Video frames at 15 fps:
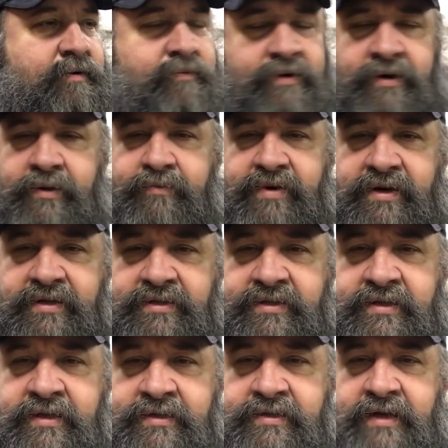one of the biggest
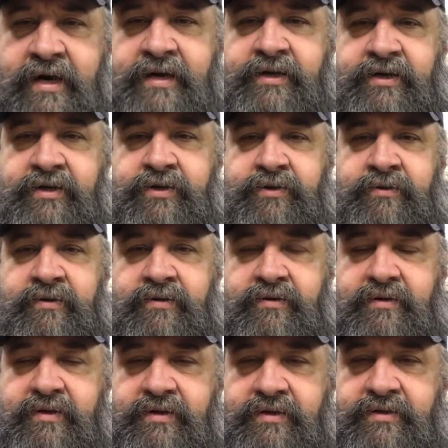things I do
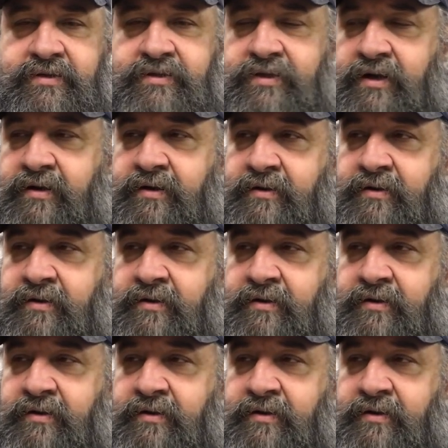is